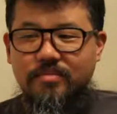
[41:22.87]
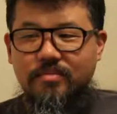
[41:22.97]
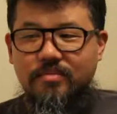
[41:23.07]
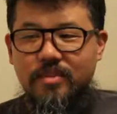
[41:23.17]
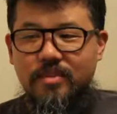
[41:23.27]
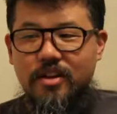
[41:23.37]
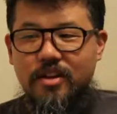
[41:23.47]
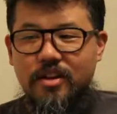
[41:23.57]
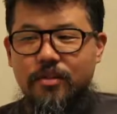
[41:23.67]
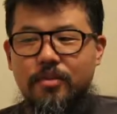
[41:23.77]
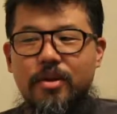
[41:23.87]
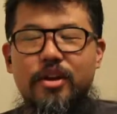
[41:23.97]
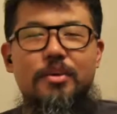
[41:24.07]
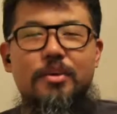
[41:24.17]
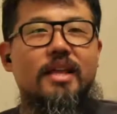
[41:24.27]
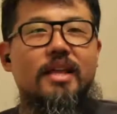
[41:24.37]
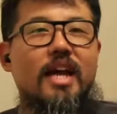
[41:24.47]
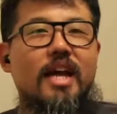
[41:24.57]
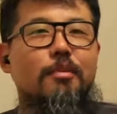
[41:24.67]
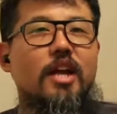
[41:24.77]
if you're familiar with like
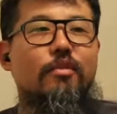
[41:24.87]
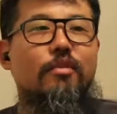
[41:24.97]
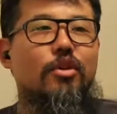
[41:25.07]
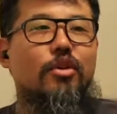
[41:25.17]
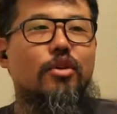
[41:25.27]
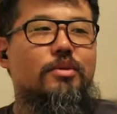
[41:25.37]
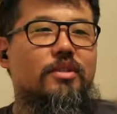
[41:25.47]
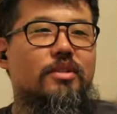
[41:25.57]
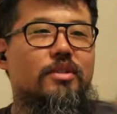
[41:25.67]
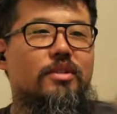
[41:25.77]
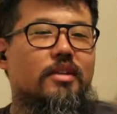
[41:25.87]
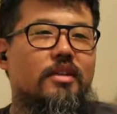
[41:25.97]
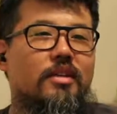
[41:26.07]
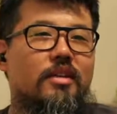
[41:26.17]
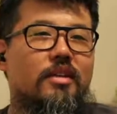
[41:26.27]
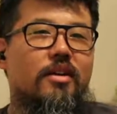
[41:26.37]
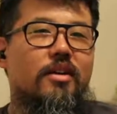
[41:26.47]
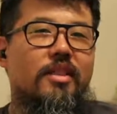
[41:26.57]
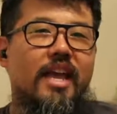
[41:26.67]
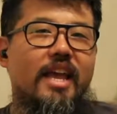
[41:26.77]
time travel tropes, and
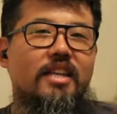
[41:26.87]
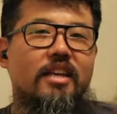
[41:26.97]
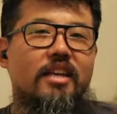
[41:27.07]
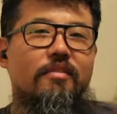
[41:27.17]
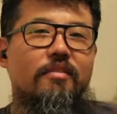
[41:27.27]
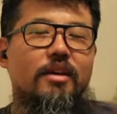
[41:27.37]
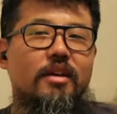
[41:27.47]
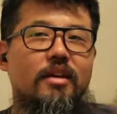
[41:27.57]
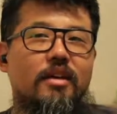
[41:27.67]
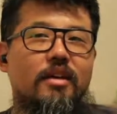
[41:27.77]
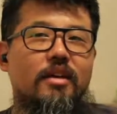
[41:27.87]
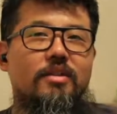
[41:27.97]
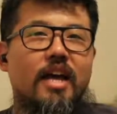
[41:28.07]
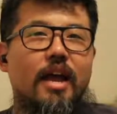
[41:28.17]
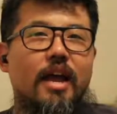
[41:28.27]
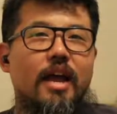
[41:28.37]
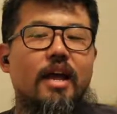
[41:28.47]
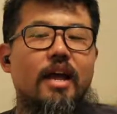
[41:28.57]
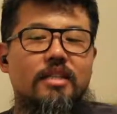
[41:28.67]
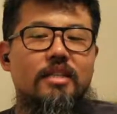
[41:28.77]
the idea of
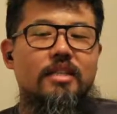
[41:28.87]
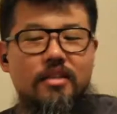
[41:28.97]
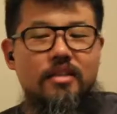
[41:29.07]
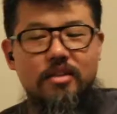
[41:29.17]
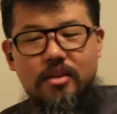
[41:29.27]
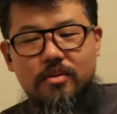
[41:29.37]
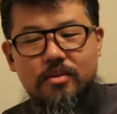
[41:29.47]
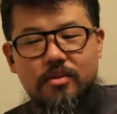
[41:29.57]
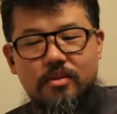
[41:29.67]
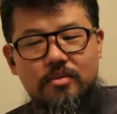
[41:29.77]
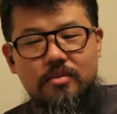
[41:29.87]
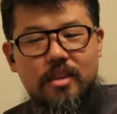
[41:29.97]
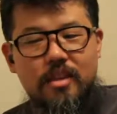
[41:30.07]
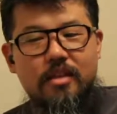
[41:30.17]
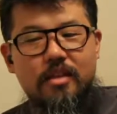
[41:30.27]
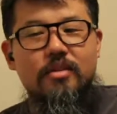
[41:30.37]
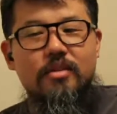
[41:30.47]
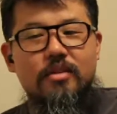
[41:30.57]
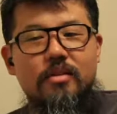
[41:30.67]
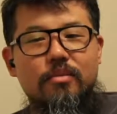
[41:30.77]
timelines, and I think
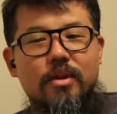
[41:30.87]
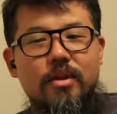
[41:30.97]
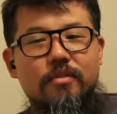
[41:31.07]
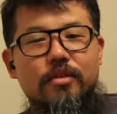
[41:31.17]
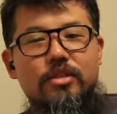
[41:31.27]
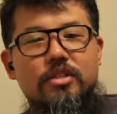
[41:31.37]
one of the first